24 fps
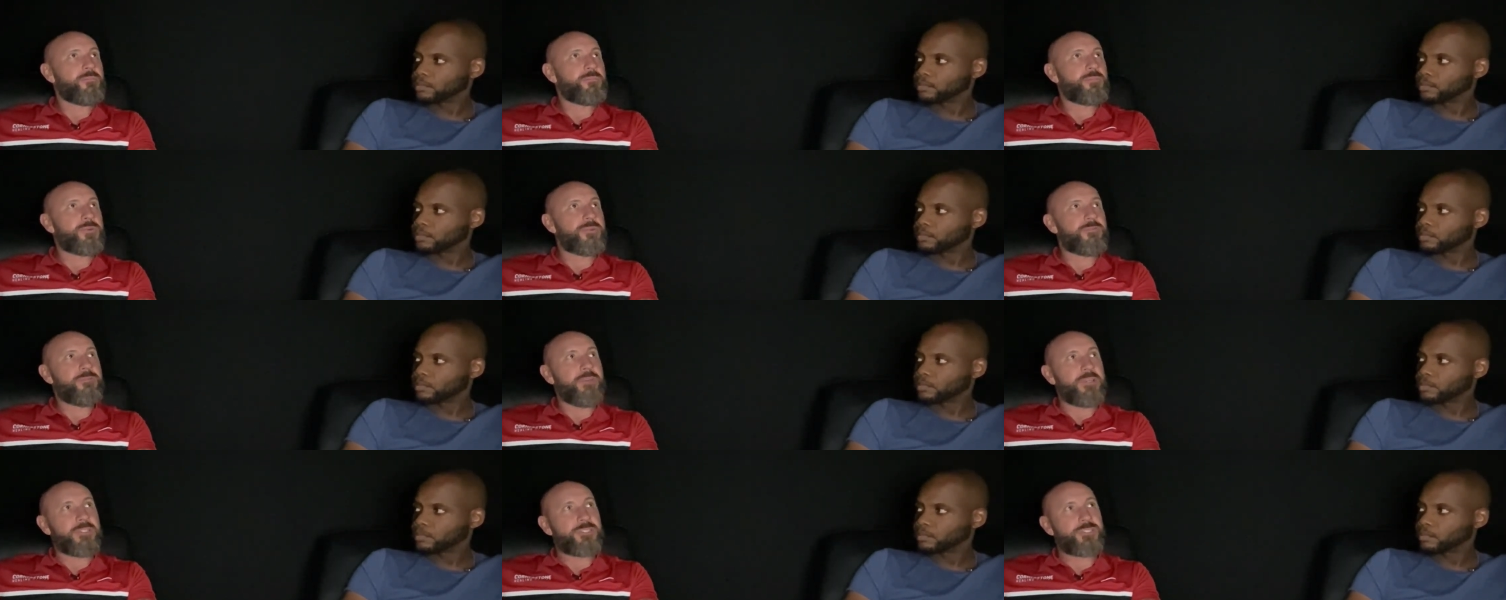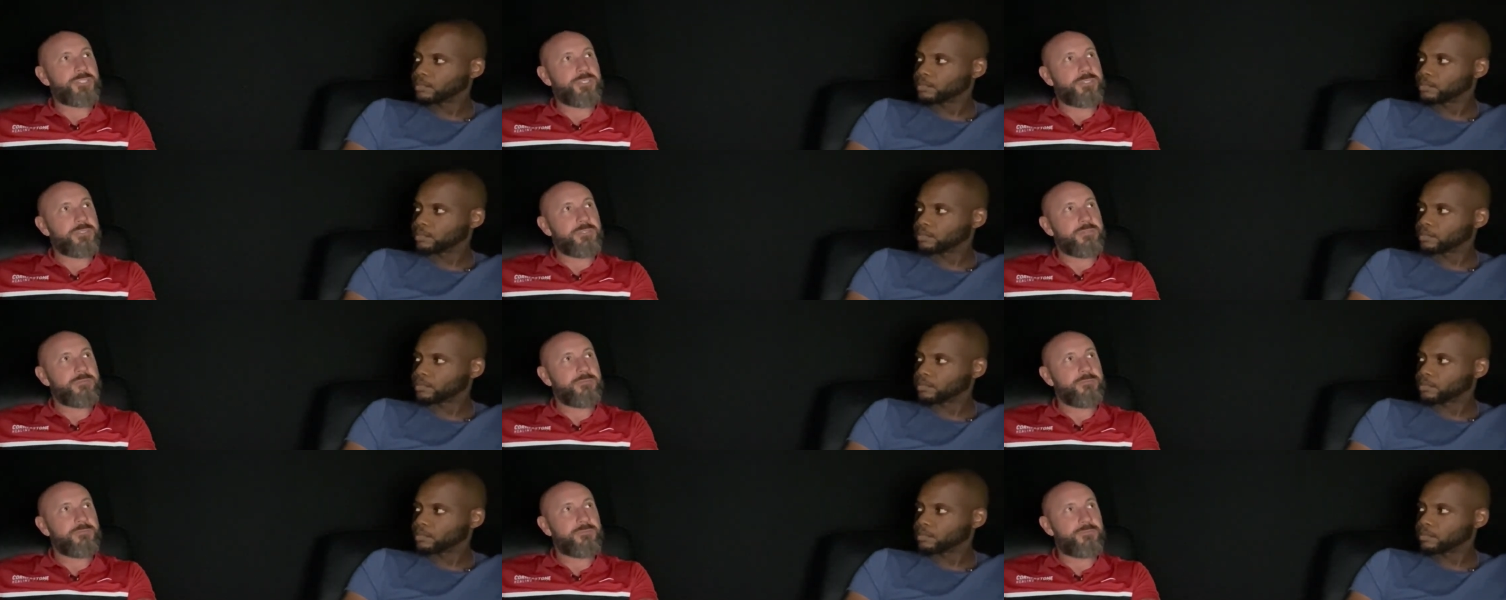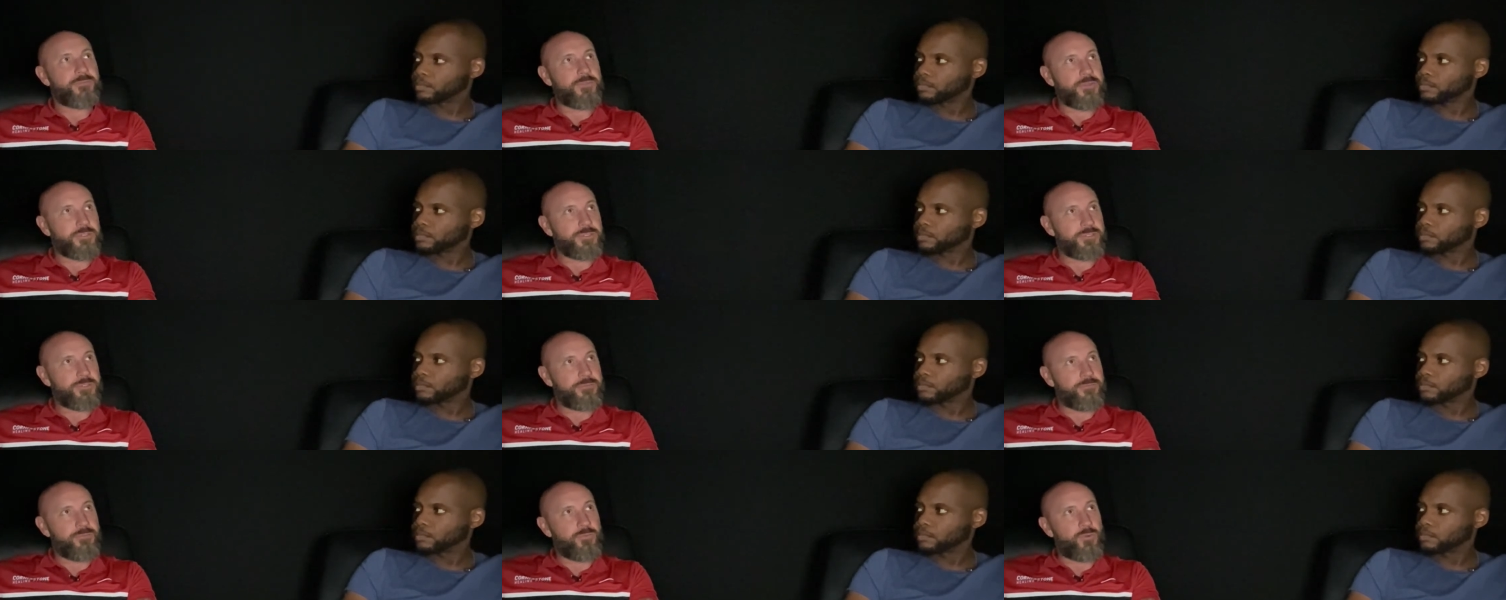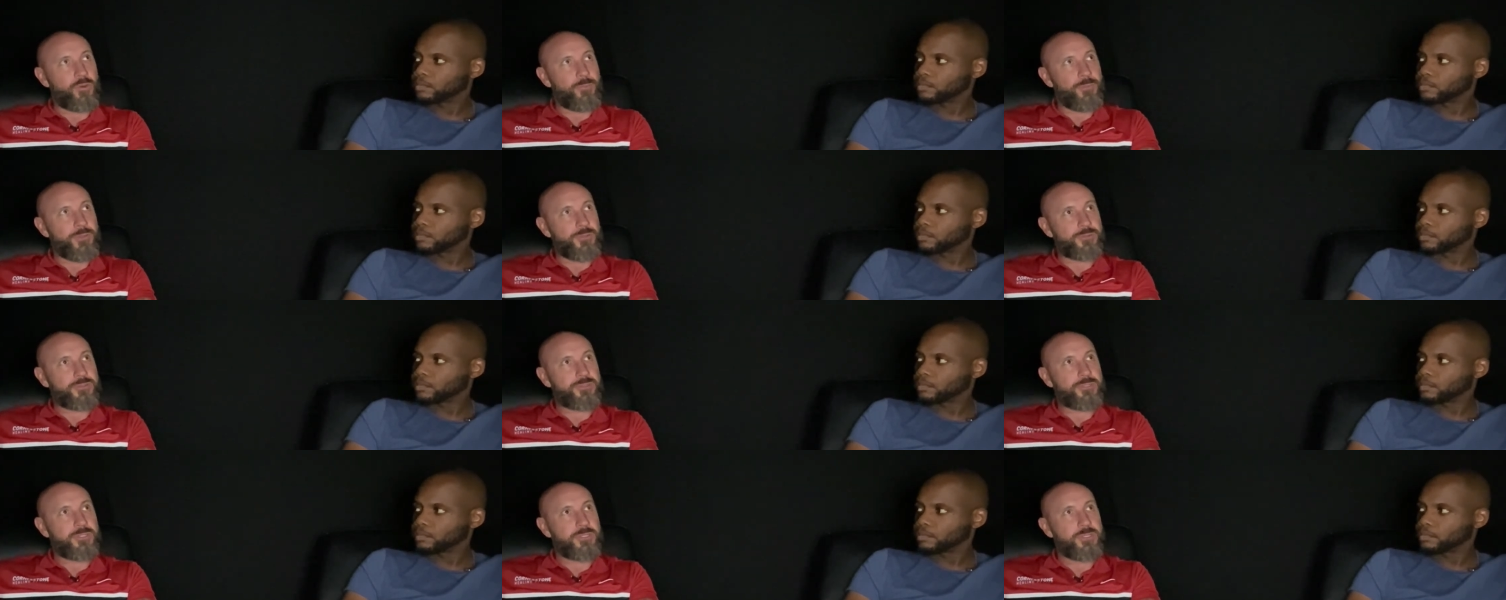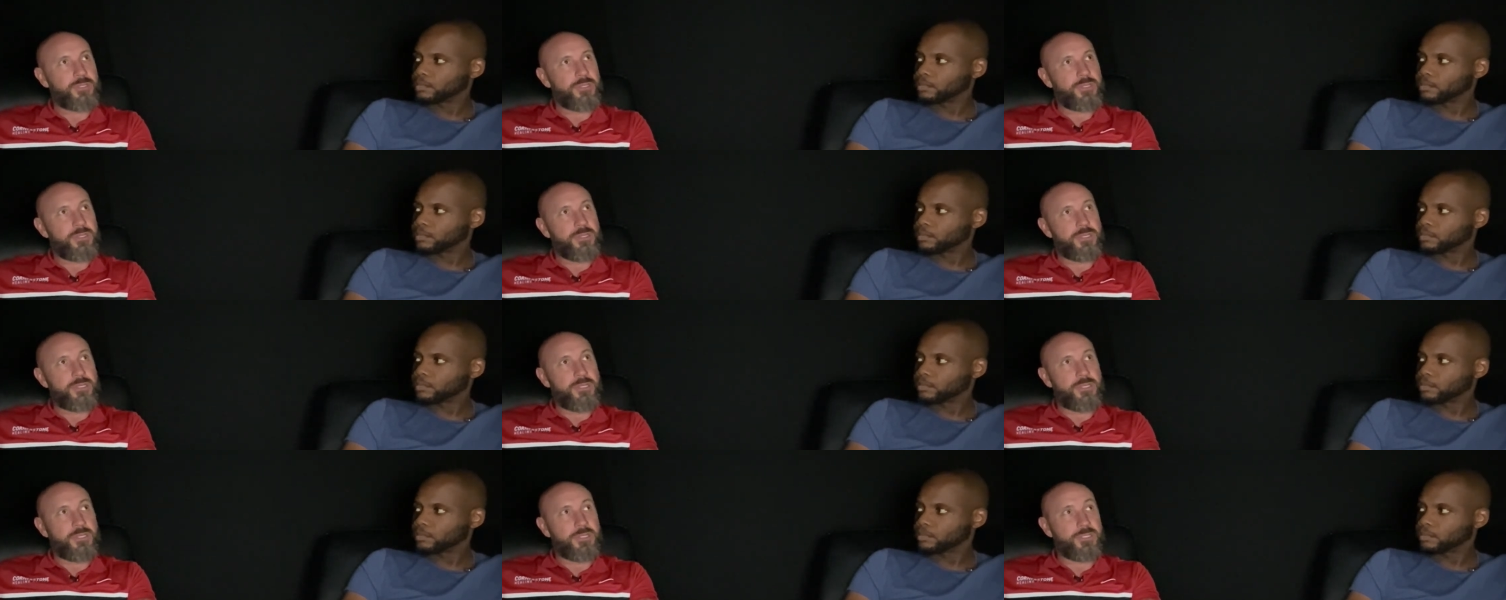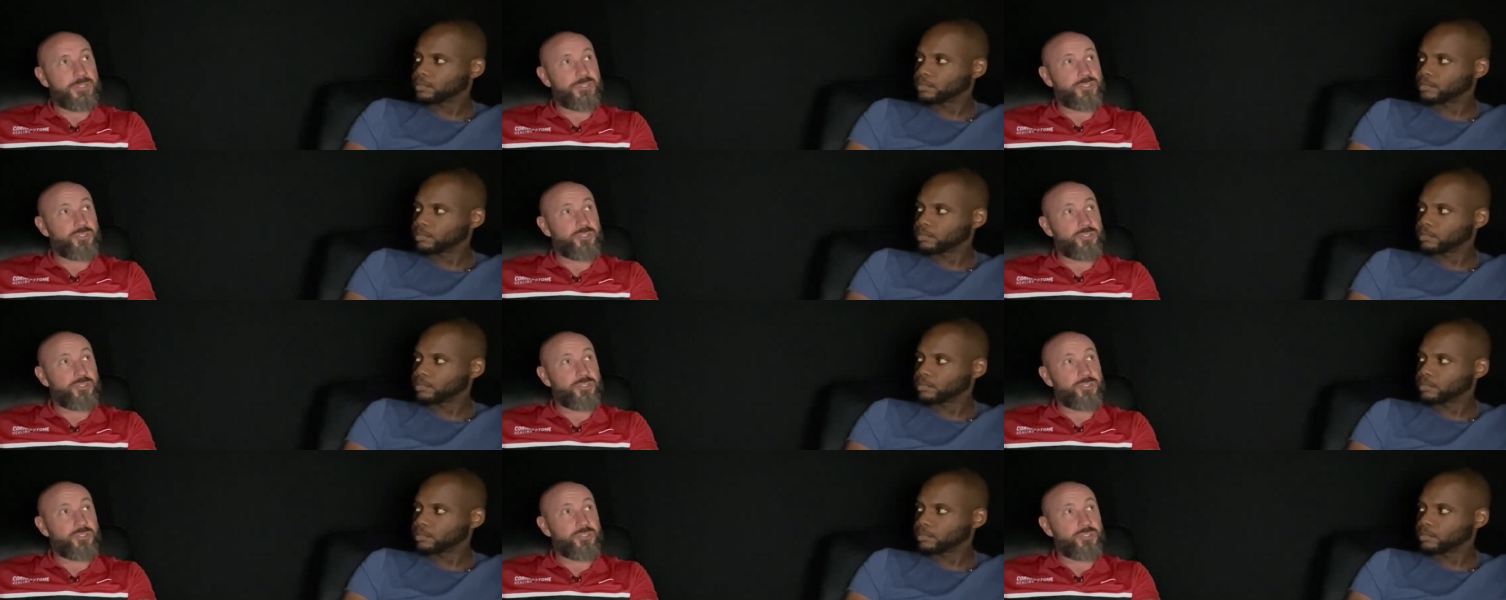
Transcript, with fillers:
Speaker 1: Prevention, first and foremost, is